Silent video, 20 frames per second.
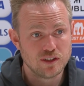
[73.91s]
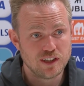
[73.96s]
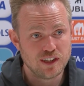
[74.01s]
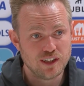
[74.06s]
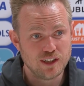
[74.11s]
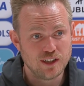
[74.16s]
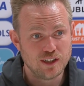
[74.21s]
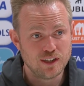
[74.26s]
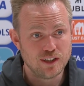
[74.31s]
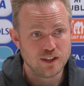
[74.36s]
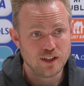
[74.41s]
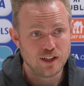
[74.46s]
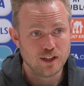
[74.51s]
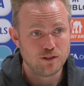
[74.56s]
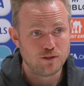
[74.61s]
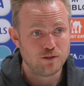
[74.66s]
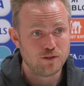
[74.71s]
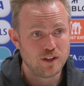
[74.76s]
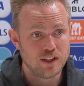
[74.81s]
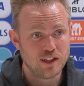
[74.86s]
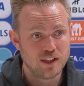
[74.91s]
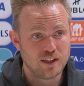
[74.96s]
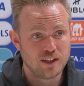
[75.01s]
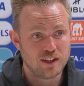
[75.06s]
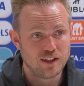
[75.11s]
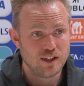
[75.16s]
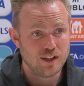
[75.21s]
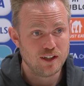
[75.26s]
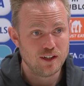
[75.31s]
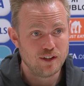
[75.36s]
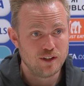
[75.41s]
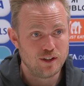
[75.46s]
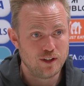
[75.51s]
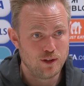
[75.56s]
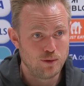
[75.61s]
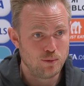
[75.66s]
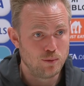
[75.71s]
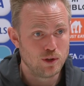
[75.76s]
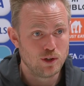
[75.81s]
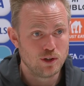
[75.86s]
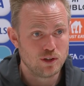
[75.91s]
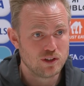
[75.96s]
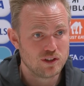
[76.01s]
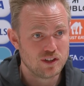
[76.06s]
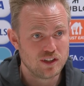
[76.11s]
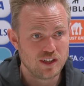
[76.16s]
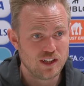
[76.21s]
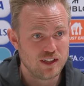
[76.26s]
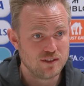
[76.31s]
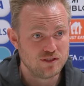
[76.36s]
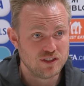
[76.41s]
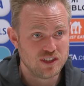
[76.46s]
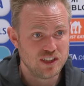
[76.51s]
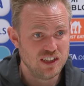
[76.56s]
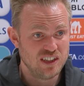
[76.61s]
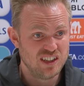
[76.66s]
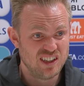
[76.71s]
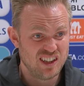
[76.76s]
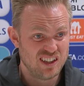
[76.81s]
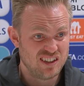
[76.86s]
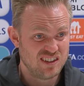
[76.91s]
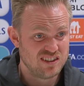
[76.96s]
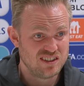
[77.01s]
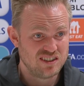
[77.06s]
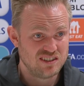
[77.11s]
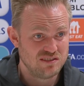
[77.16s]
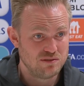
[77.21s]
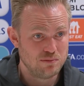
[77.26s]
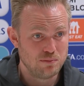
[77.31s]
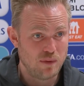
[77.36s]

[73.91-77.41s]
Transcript: Uh, I think the, the work that I've seen that